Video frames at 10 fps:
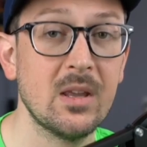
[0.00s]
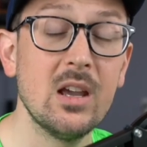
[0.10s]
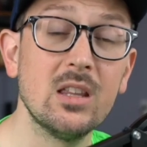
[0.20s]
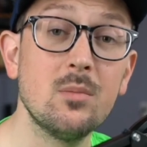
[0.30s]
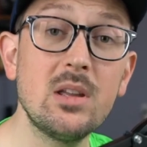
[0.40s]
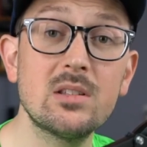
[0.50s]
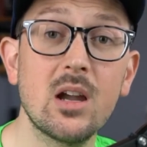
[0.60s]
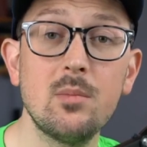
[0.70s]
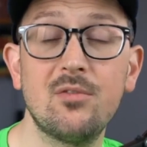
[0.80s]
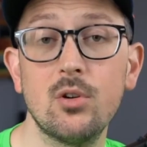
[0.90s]
In the
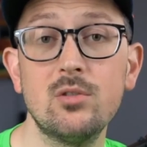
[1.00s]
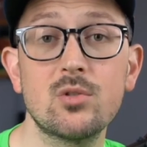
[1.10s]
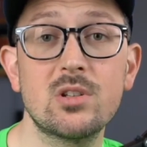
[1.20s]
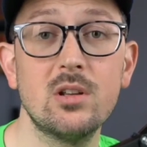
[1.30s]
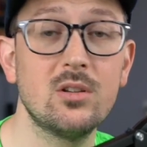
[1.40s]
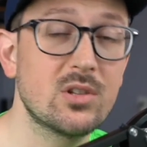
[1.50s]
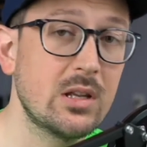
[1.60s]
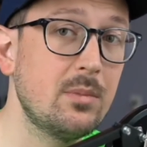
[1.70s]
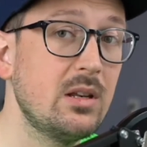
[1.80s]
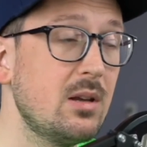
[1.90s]
meantime, if you're interested and you send
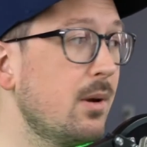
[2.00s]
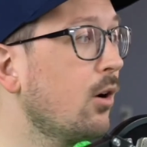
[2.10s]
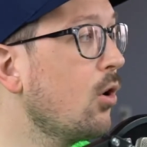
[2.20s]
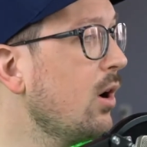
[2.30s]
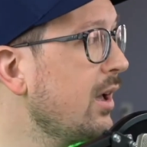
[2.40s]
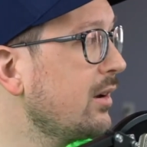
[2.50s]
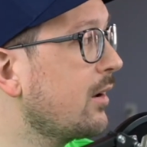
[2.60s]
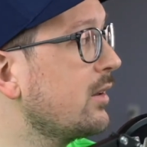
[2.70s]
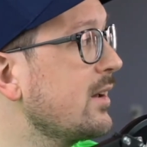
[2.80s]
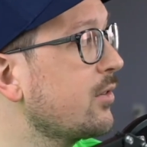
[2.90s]
me an email, go ahead and
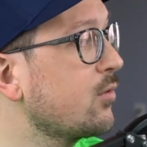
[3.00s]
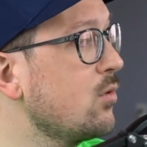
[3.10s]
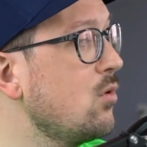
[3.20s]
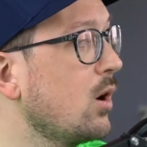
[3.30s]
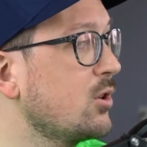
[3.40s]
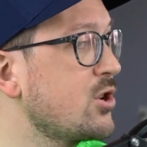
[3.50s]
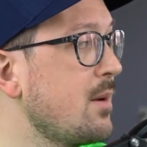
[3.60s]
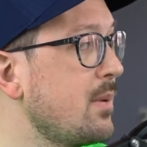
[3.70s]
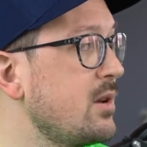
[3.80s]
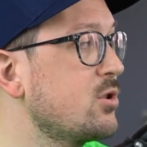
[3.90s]
click through our
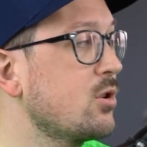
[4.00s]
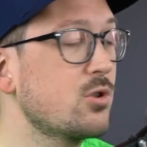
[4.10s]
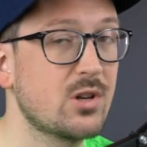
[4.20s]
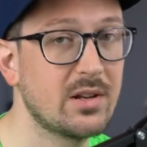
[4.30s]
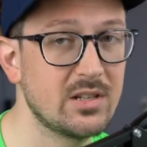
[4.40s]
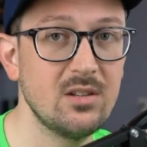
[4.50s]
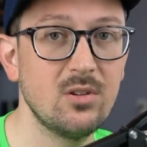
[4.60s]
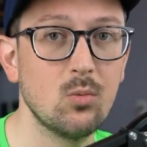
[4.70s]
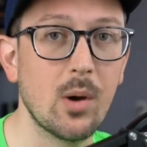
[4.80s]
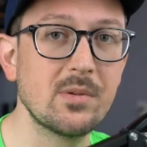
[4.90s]
champagnechurch.tv
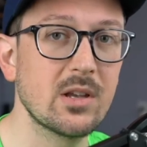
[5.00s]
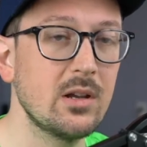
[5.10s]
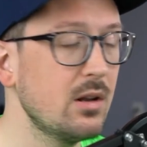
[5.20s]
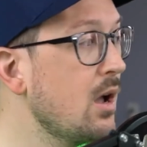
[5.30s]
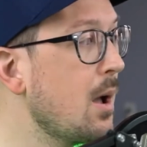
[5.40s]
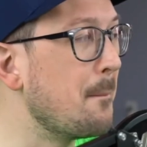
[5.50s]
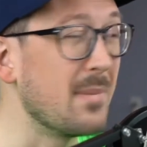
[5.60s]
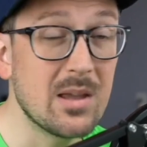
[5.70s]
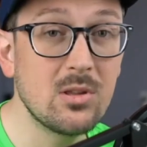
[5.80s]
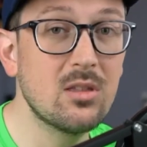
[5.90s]
website.
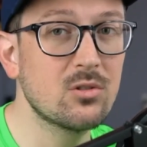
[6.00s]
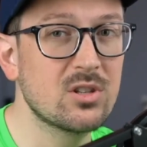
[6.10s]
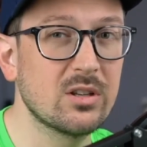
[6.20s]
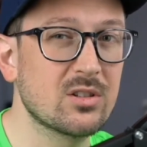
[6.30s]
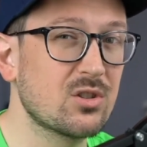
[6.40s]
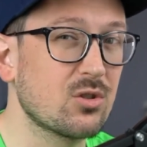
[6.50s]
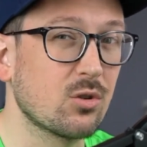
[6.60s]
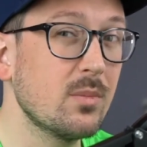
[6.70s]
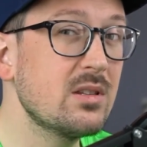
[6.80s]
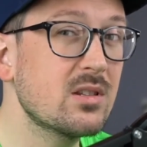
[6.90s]
Maybe there's a
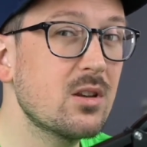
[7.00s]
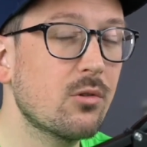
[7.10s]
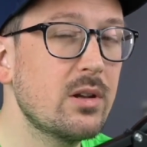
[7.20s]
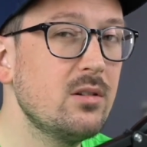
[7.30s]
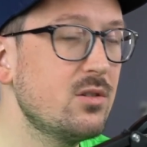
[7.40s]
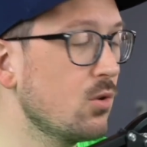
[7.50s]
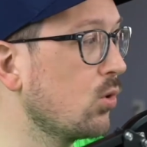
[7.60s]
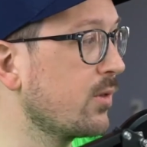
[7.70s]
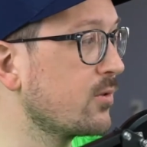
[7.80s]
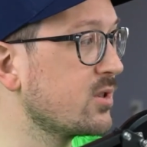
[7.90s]
sermon series or
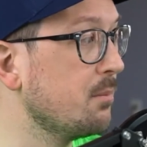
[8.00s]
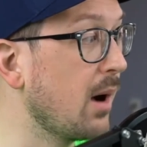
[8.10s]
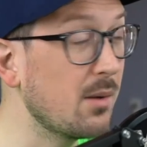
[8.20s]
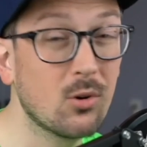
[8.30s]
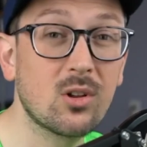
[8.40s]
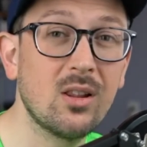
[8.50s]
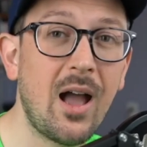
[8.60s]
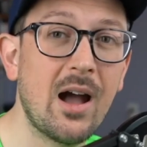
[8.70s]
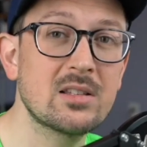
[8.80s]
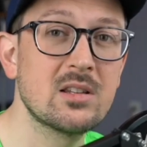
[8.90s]
there's a Bible
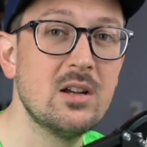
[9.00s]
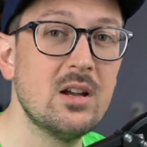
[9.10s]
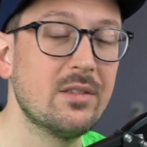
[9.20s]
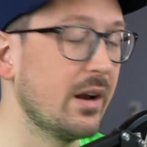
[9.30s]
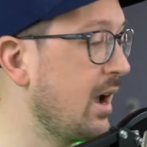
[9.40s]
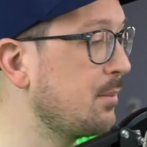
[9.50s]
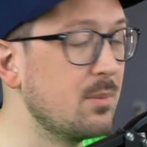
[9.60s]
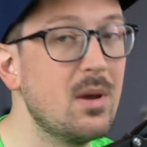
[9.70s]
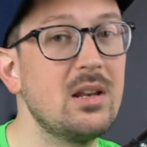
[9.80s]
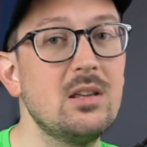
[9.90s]
class that happened
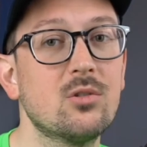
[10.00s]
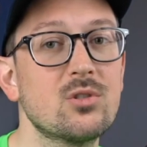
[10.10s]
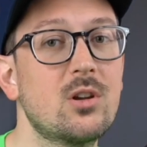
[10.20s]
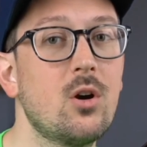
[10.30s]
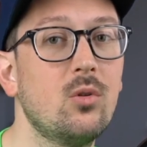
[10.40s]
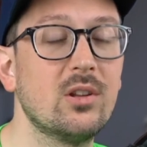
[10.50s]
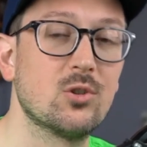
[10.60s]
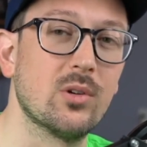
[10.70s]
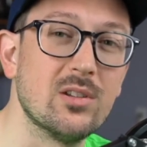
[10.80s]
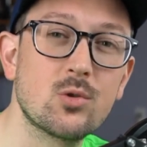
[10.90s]
many years ago that you're
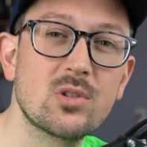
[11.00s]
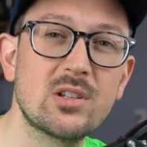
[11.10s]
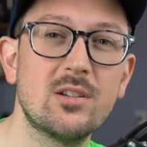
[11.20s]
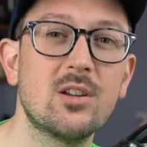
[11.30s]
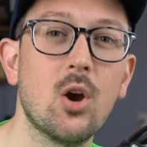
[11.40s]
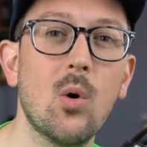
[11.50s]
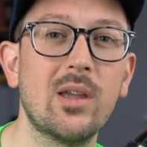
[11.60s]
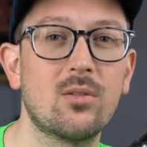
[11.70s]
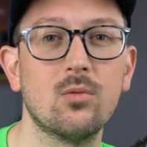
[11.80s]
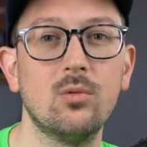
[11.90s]
interested in going
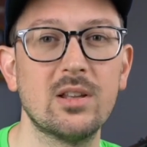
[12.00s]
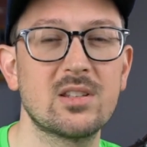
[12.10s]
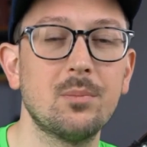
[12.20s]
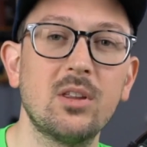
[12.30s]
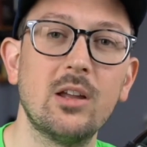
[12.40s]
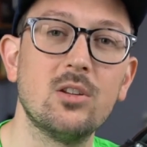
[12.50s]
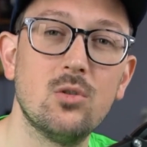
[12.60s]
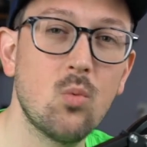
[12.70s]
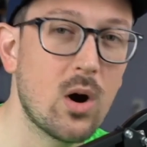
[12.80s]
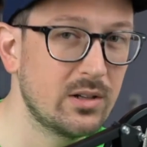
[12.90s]
through. That's something that you
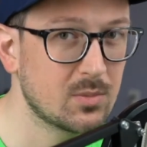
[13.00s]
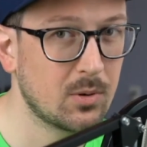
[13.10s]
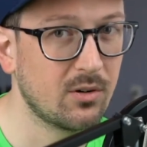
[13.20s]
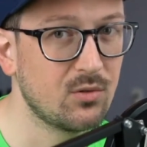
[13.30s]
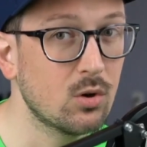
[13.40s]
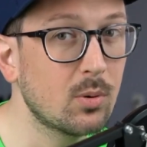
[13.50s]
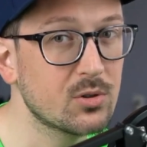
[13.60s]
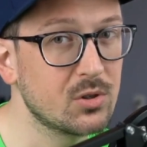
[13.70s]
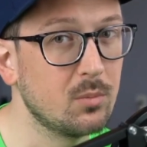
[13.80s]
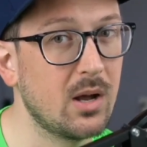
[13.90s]
want as part of your
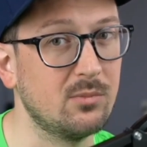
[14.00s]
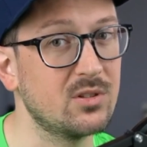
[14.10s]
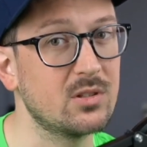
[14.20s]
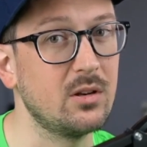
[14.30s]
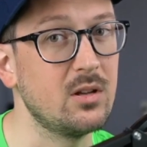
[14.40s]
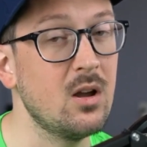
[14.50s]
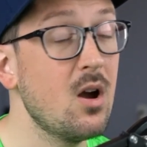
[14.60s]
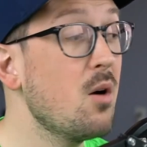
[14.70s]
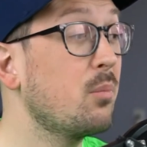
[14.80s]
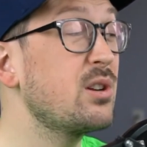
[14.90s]
personal Bible study,
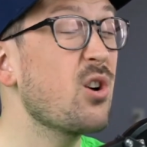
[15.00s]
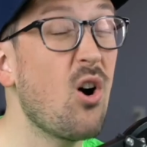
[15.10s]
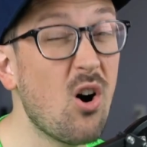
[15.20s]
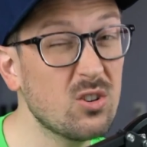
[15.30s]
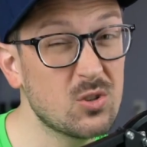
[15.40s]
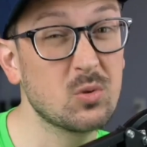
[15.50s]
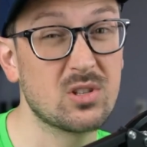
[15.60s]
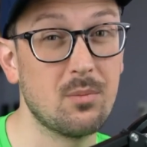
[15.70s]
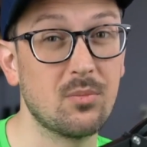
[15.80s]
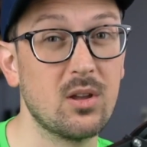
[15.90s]
but it's also
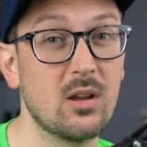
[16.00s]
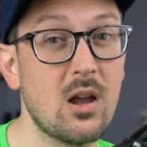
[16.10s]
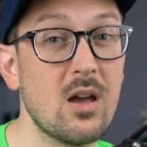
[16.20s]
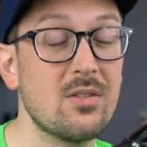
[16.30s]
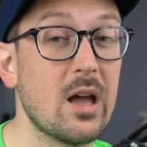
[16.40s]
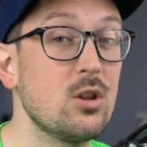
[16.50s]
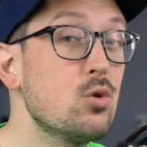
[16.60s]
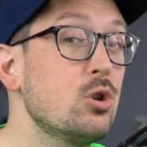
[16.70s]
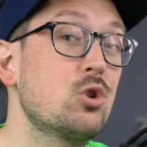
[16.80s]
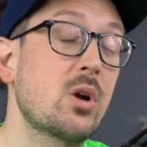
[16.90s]
something that you
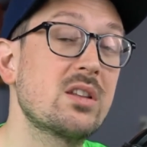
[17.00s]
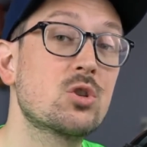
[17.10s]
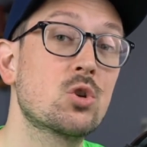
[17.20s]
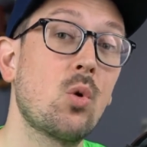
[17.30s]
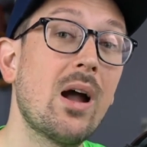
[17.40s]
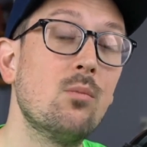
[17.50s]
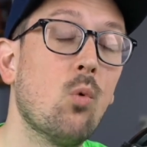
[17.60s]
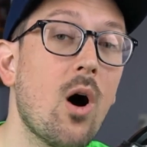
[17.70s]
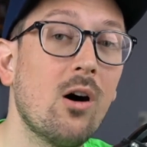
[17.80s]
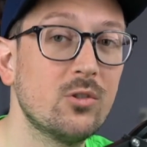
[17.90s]
could transcribe
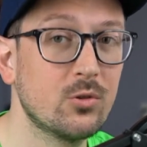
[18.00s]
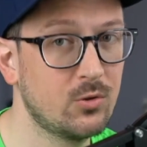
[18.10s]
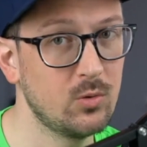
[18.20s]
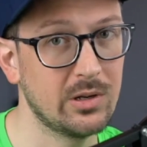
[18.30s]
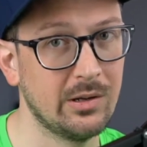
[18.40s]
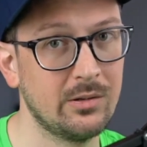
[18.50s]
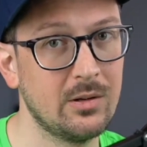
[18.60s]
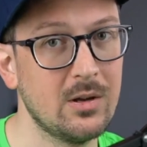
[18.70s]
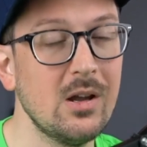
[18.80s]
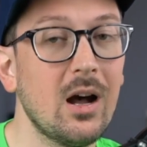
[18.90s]
while you're doing it.
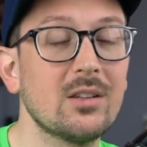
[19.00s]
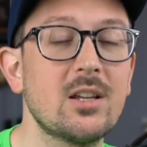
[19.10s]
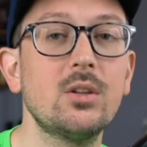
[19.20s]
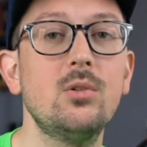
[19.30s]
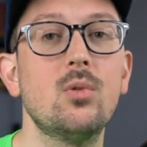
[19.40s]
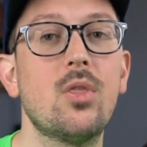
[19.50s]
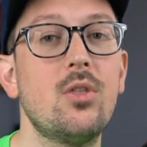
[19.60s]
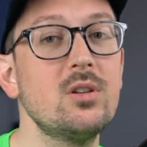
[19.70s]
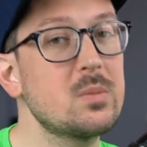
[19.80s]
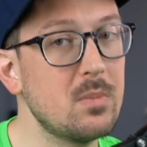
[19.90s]
I'll tell you,
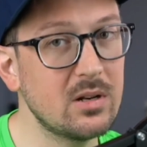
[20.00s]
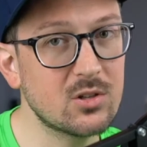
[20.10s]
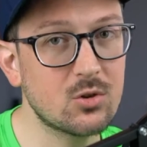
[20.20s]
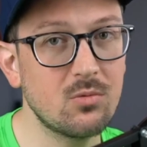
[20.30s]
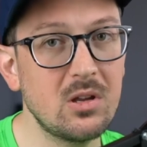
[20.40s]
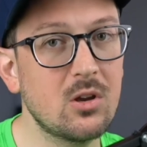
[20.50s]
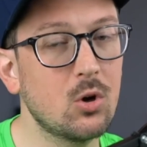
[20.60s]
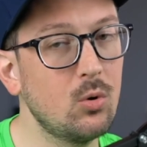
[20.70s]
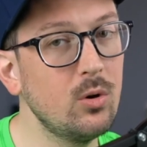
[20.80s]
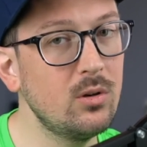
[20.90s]
this ministry
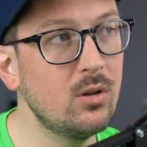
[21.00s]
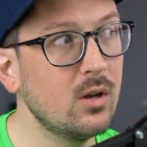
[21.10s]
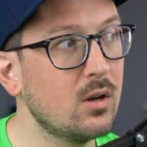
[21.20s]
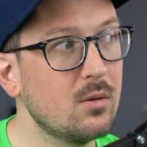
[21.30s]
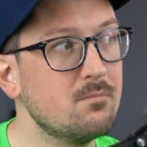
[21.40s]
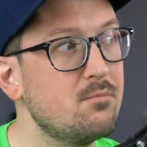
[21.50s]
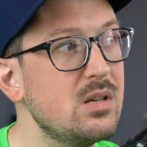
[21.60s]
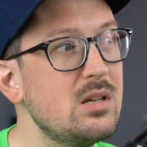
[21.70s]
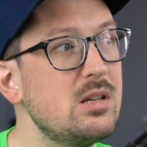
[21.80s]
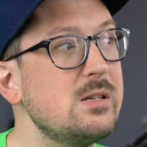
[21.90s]
could
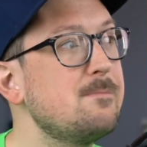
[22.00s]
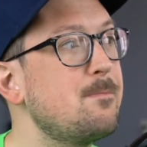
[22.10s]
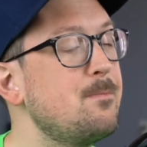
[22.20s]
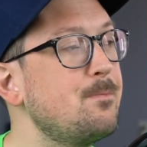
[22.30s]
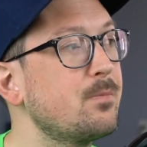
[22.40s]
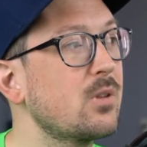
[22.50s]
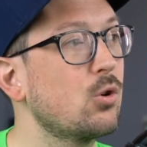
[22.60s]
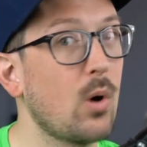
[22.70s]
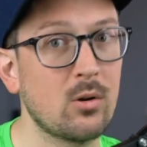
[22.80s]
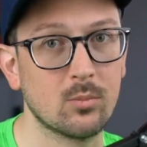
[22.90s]
be
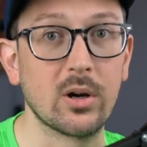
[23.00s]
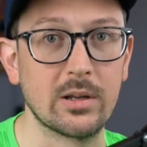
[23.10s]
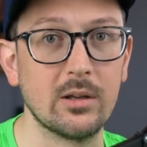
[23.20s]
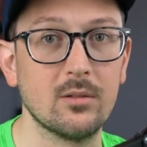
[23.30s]
groundbreaking.